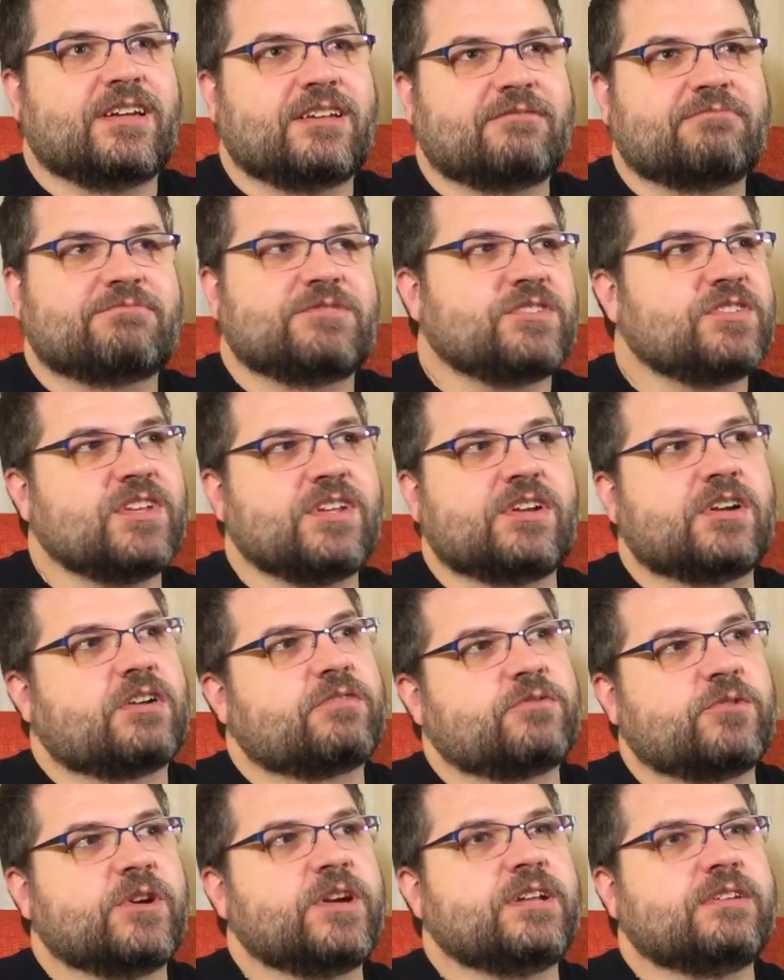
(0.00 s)
I just hit it
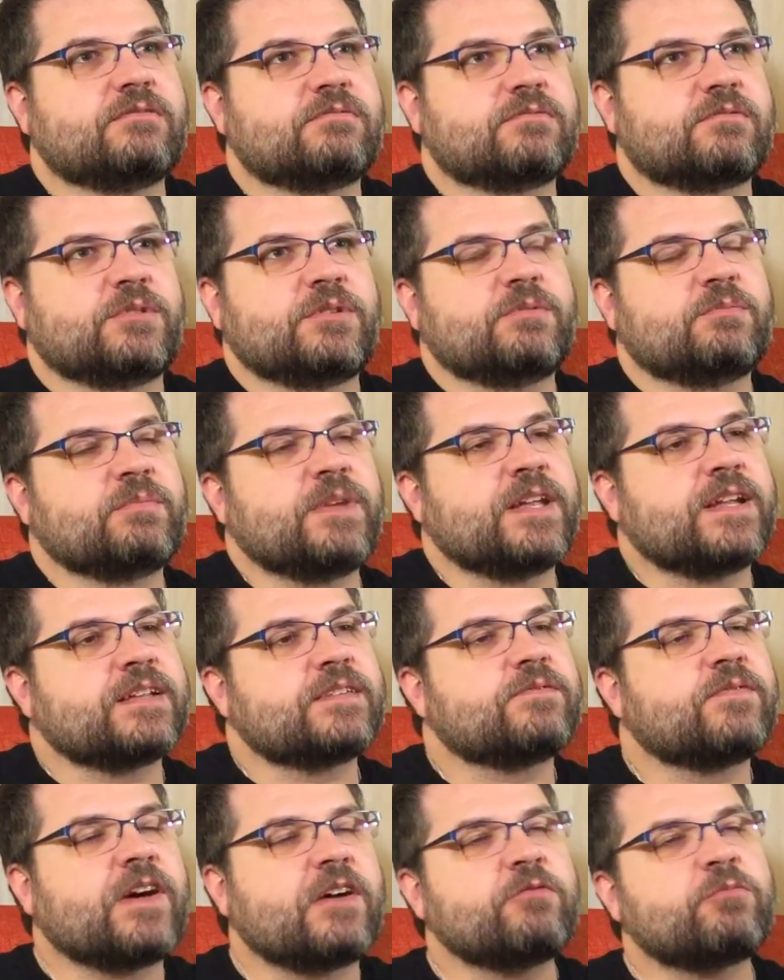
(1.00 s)
off great. We met
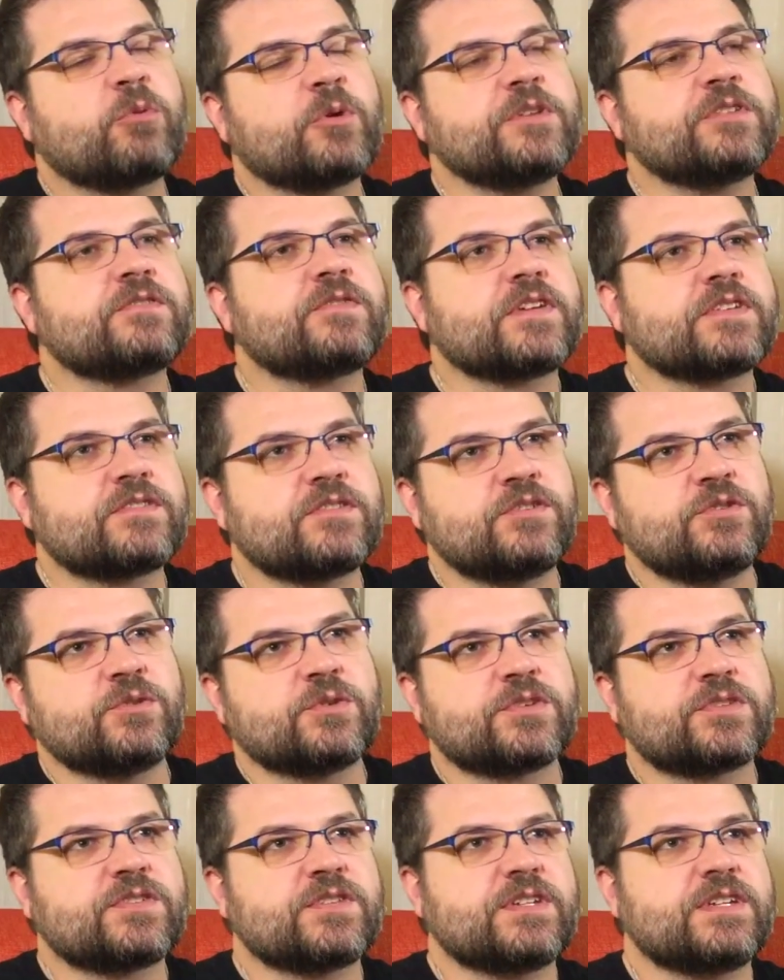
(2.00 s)
at 5 Points Fest in New
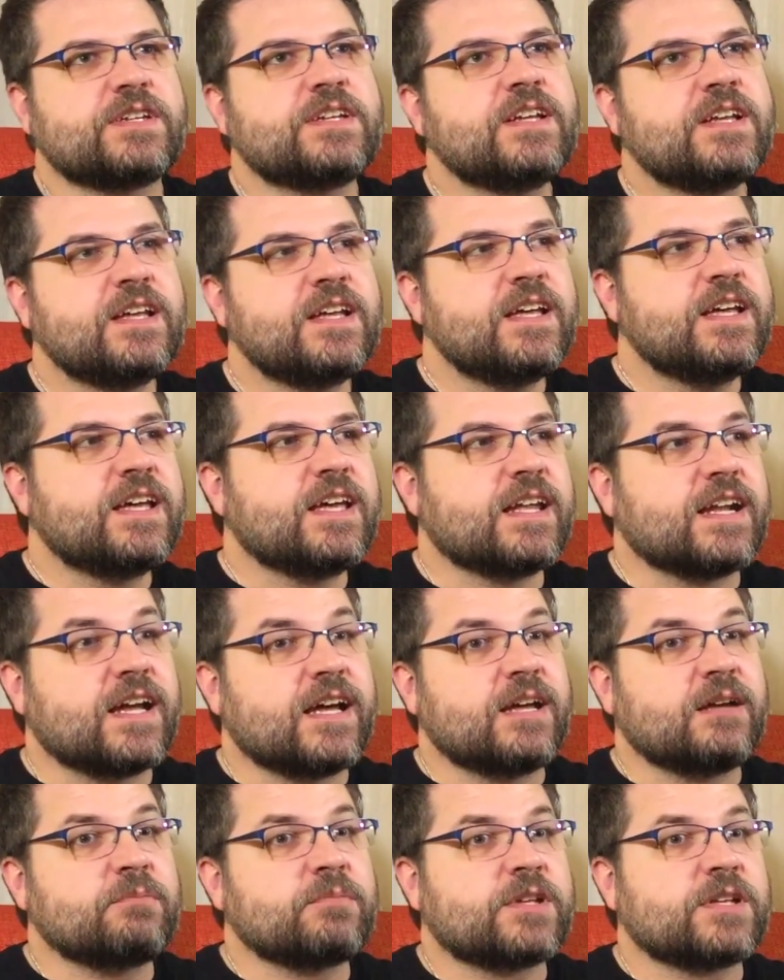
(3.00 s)
York City, and
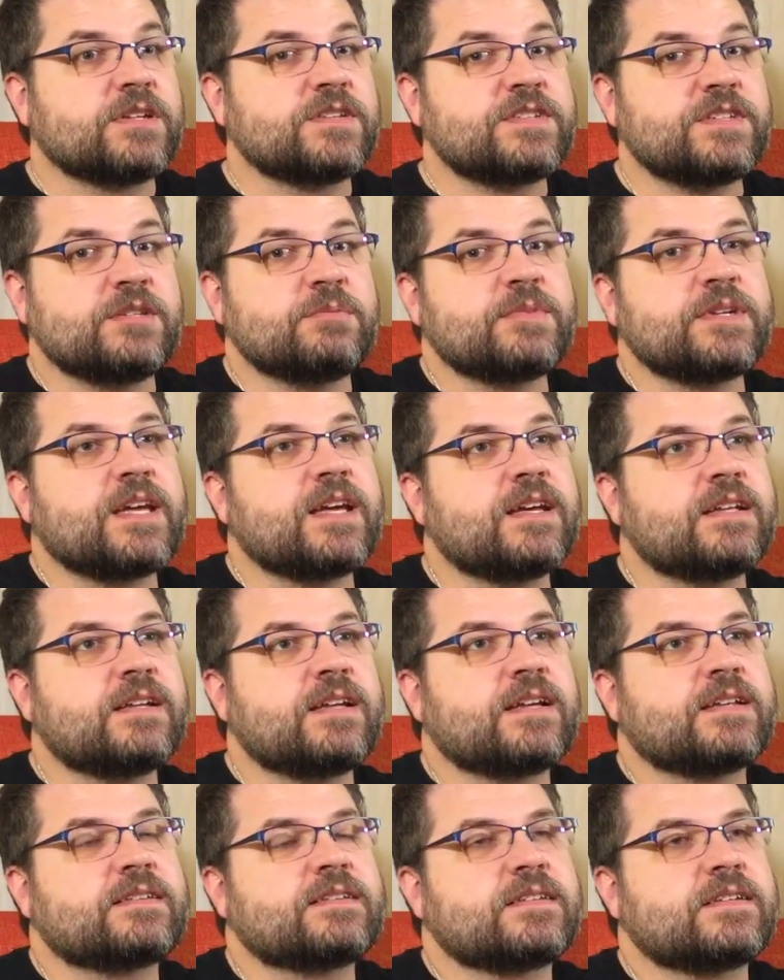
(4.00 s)
I'm going to see him again
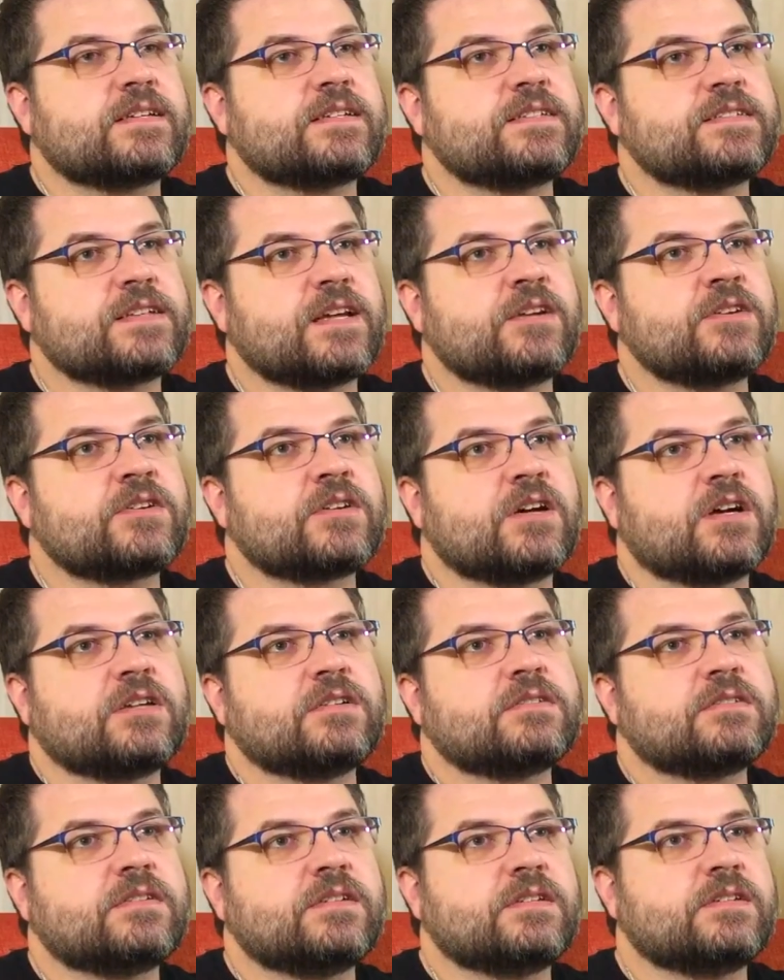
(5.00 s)
at
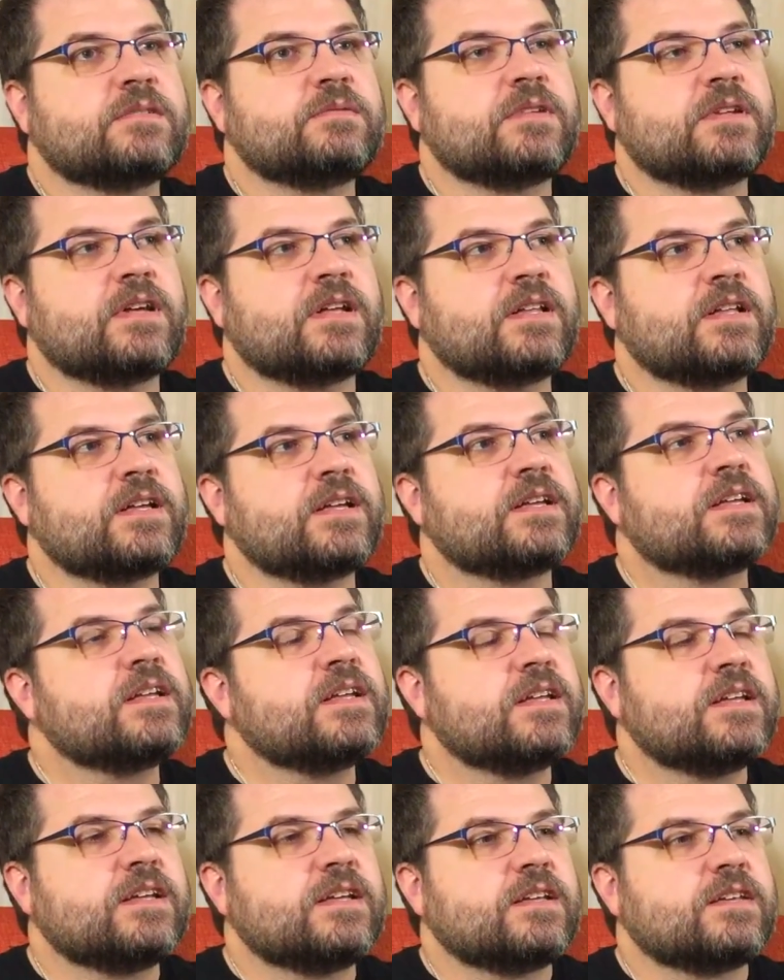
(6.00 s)
DesignerCon in LA.
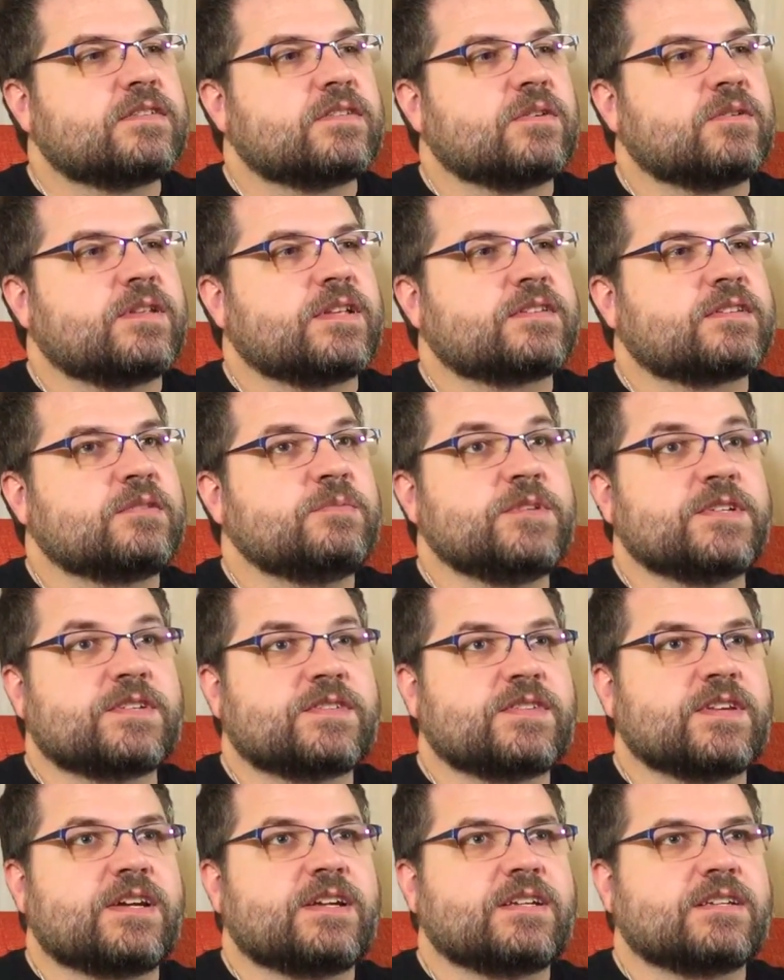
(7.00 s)
So that's going to be
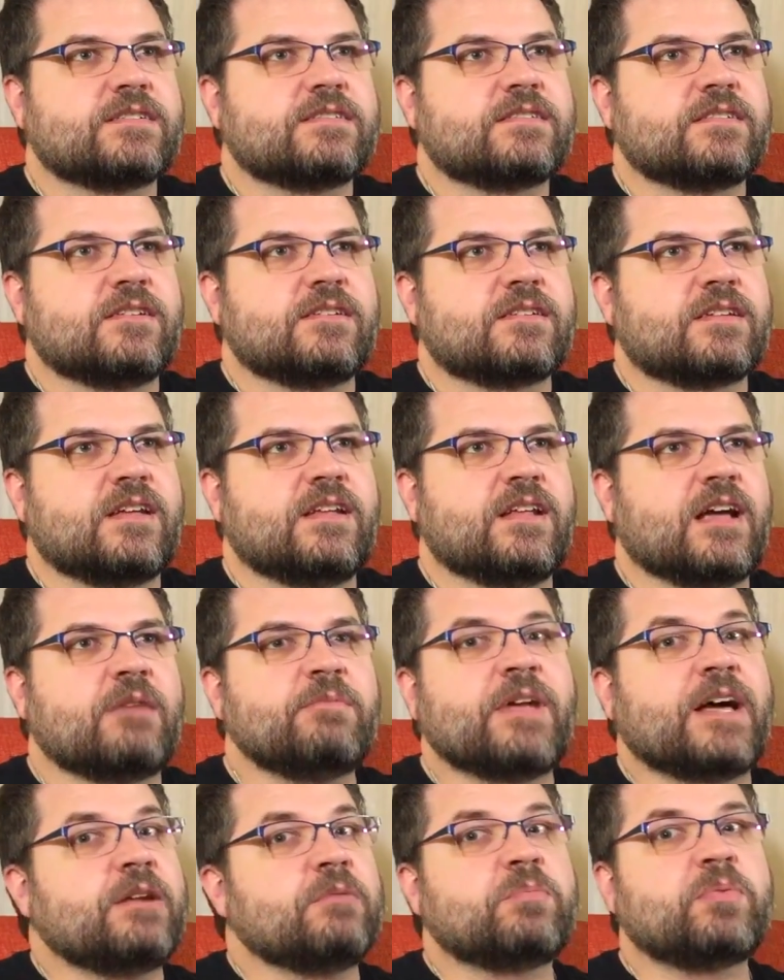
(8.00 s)
exciting. And
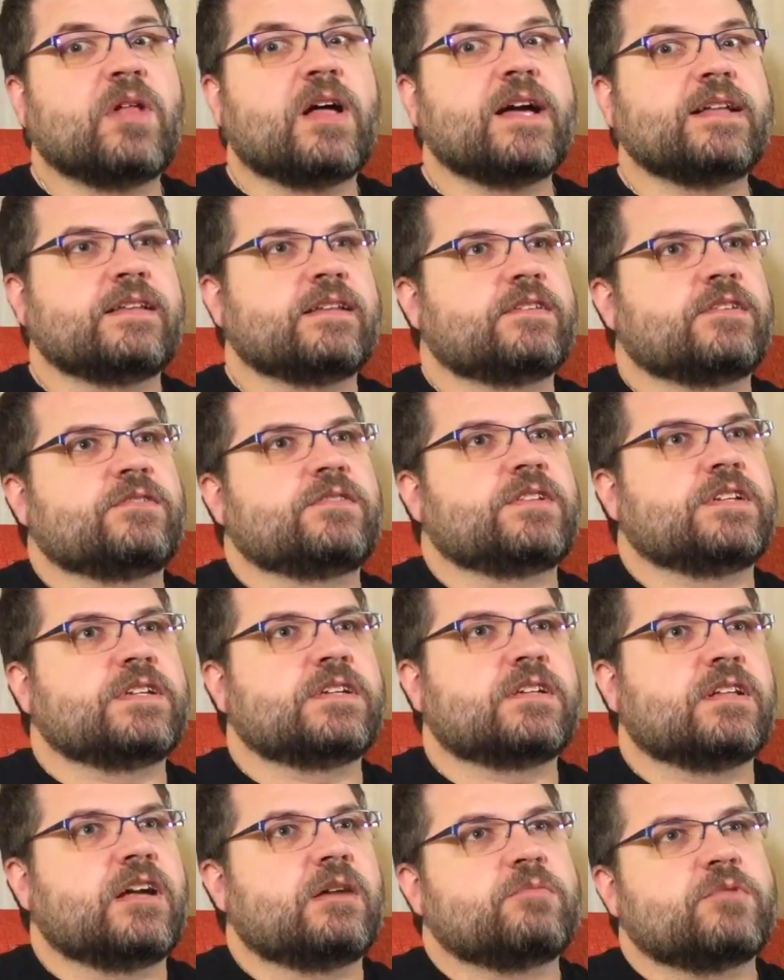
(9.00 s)
I'm not implying that there's
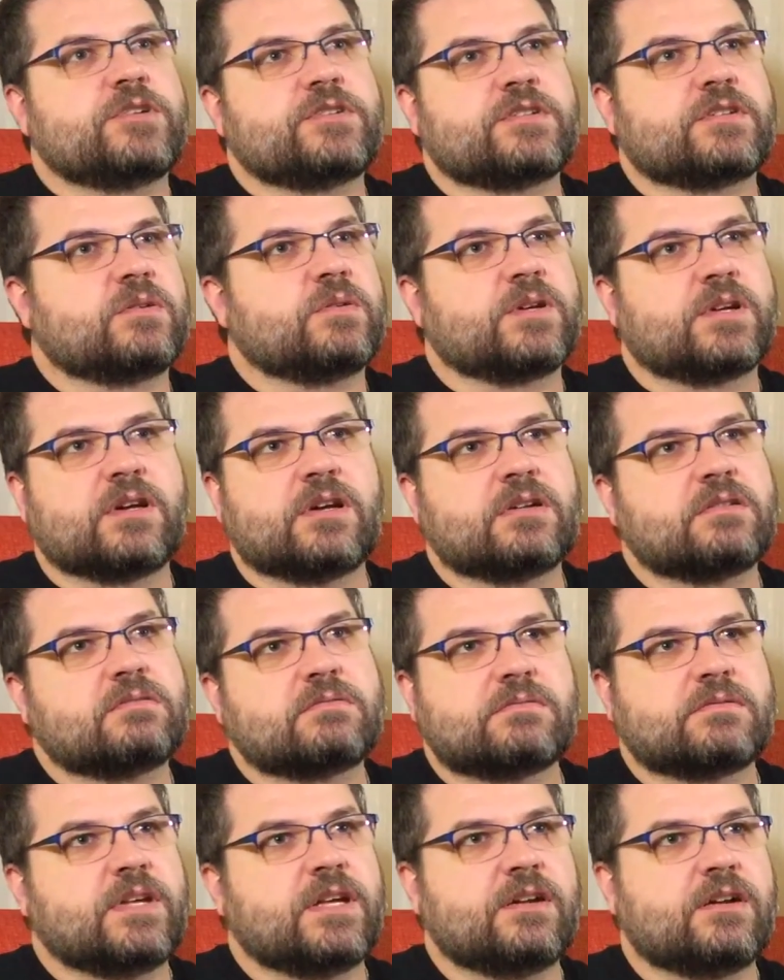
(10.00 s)
any collaboration going on
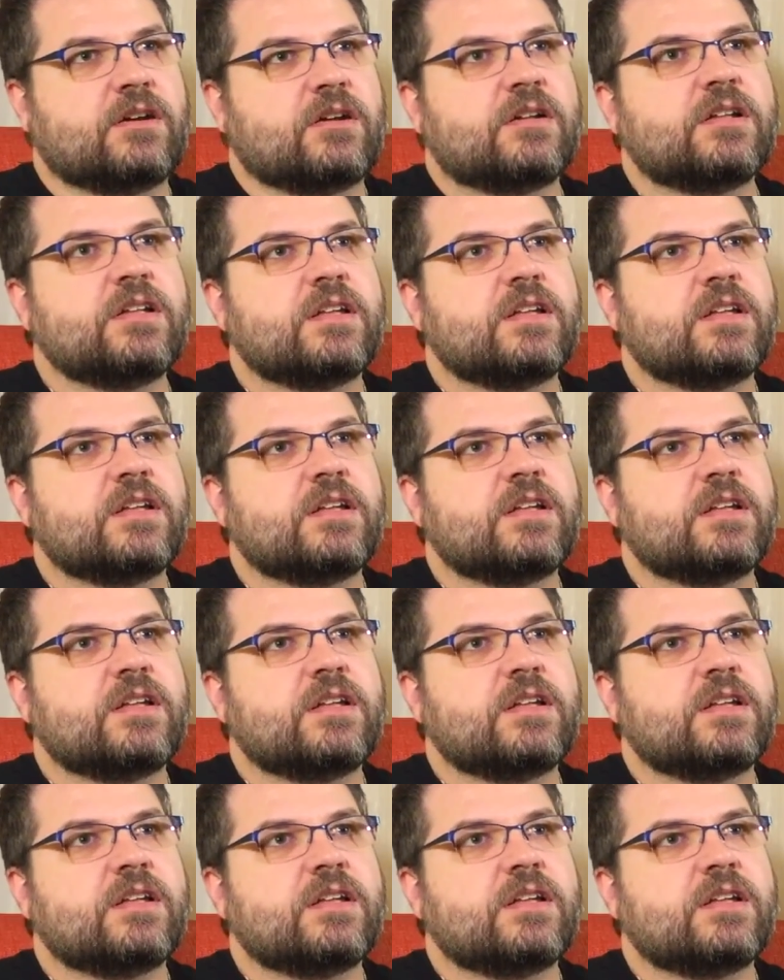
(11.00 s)
at all.